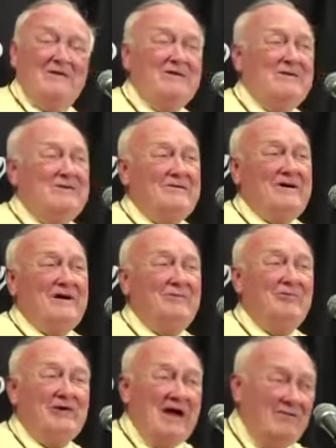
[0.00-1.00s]
you know,
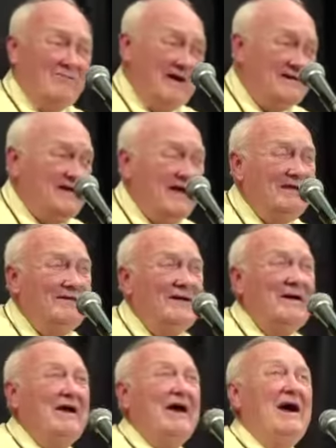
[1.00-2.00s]
and we're down by 10.
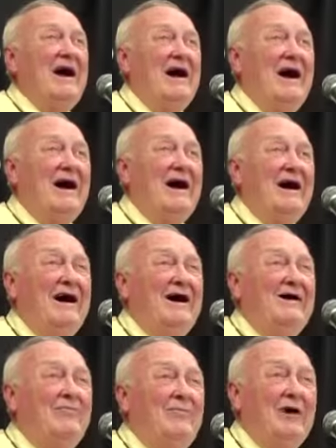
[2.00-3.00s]

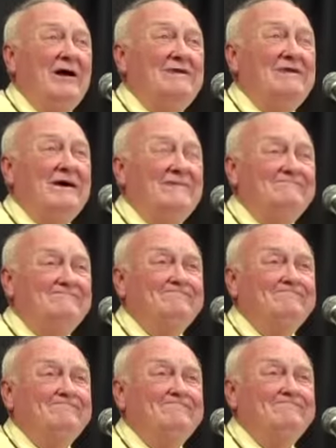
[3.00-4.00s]
But uh,
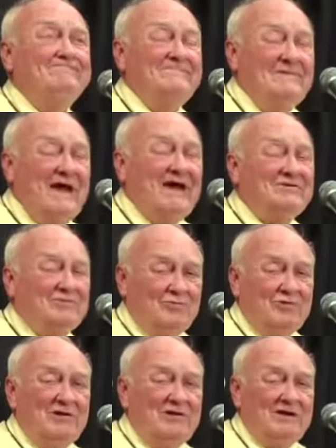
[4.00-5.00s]
that's
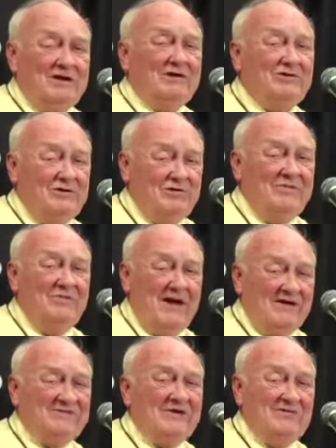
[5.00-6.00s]
really a good
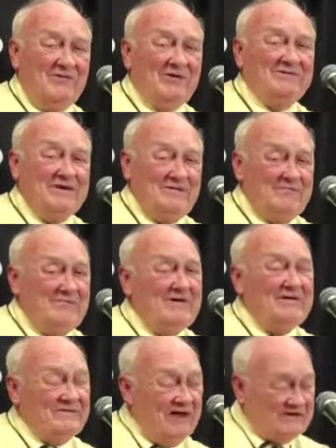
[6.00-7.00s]
basketball team.
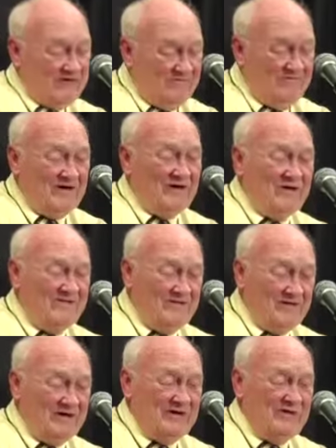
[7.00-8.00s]
That's a very,
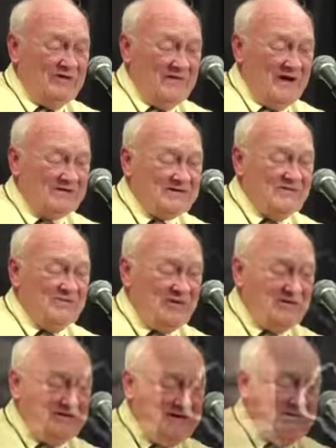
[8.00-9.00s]
very good
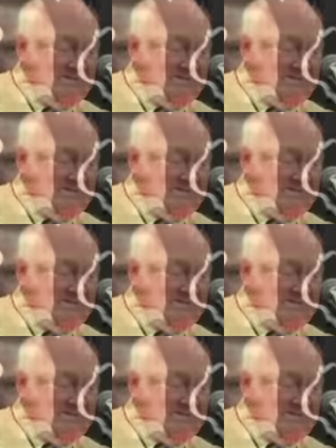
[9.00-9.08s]
basketball team.